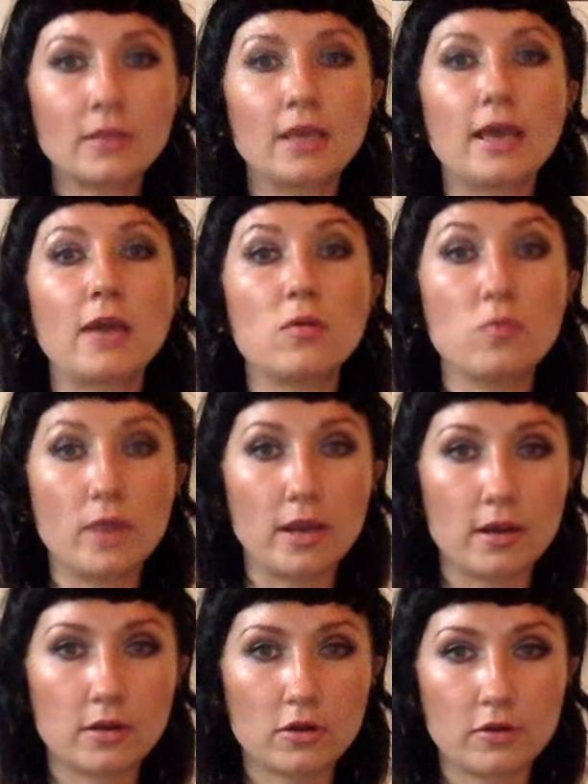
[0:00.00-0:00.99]

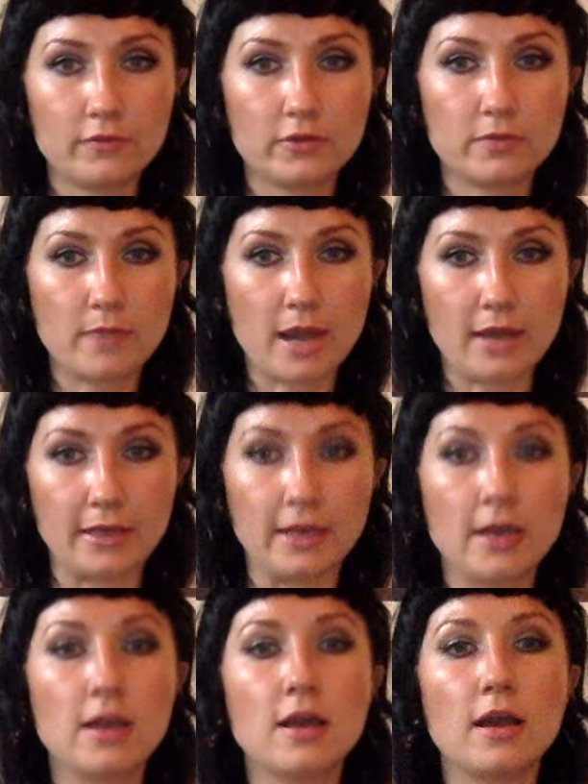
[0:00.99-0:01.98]
aware of your body
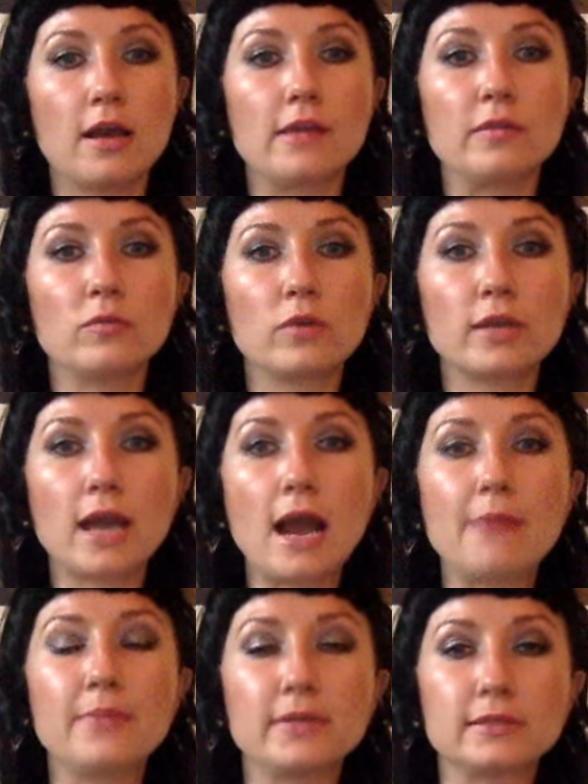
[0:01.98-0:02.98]
and what
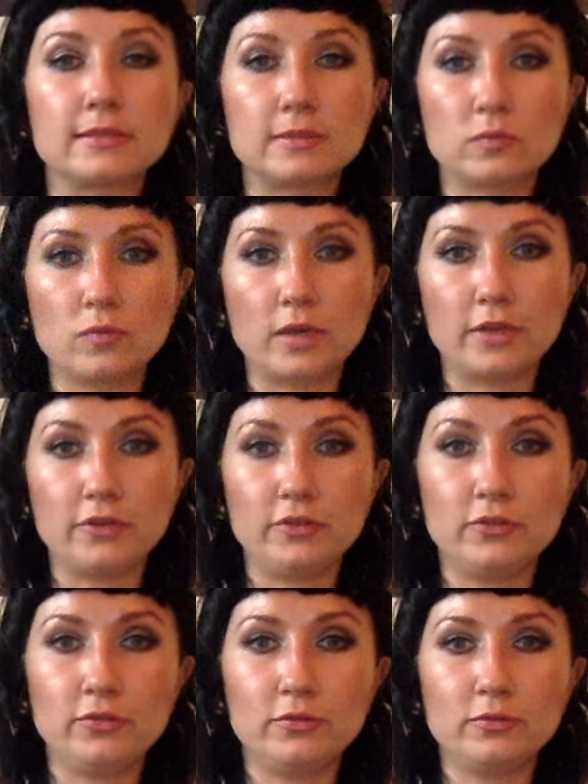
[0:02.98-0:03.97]
happens when
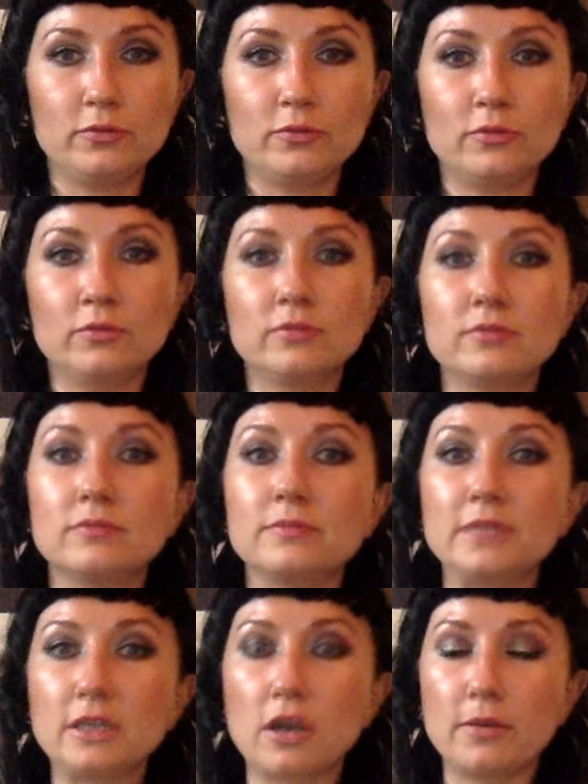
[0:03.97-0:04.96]
you
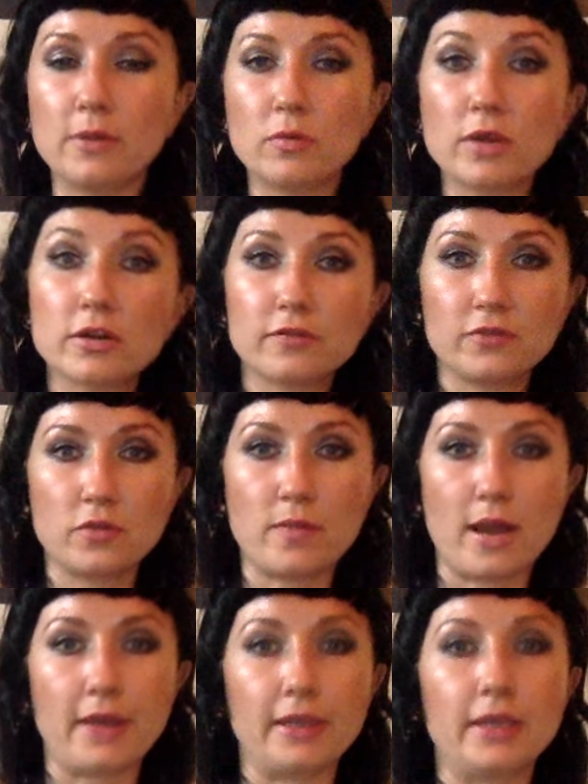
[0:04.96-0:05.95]
become aware of your
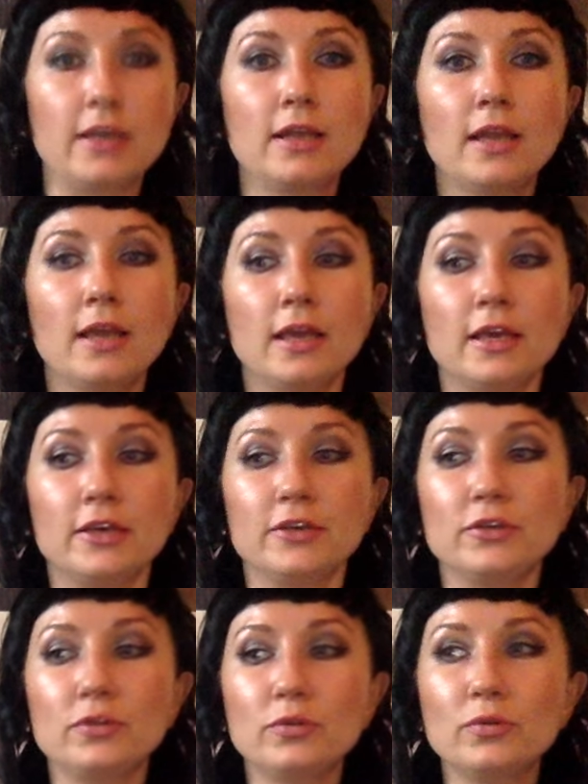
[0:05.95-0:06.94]
body
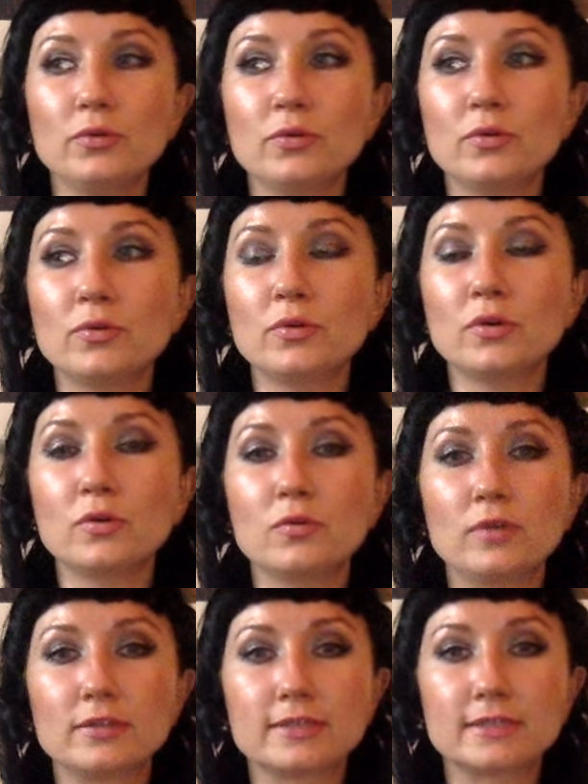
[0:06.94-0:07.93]
you
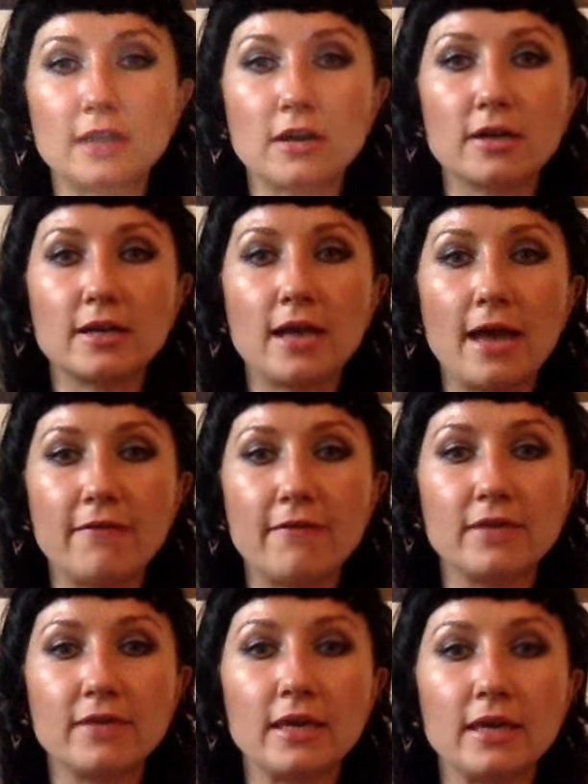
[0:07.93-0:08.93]
will start
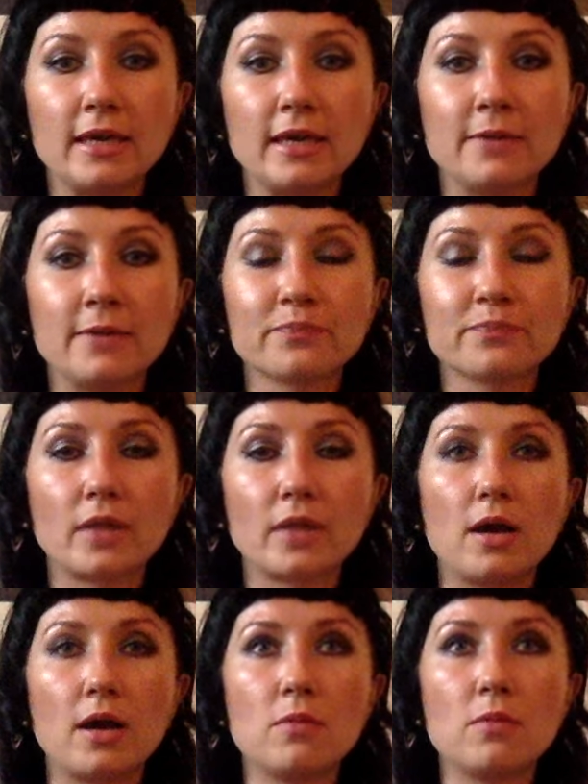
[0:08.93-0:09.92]
having
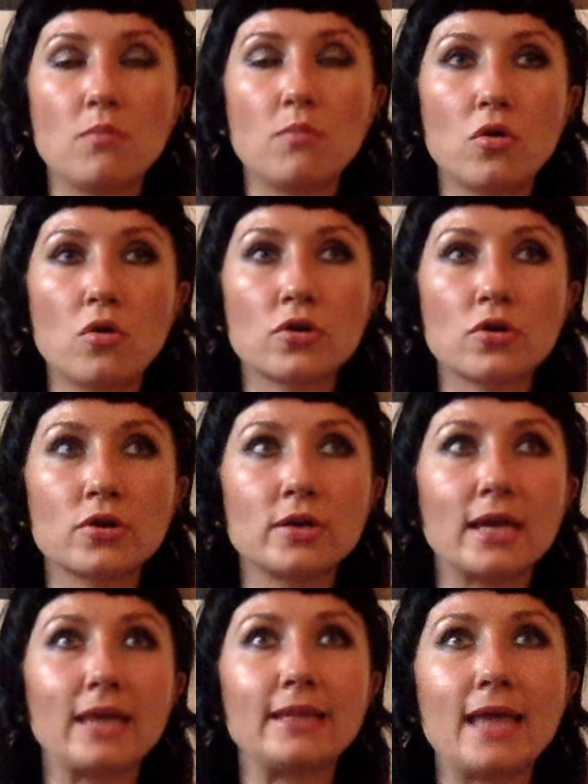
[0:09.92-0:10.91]
more
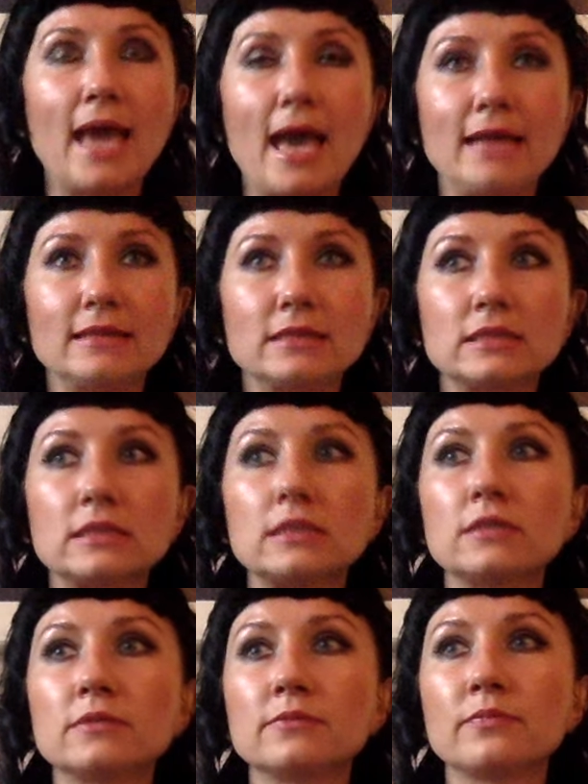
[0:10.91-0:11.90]
enhanced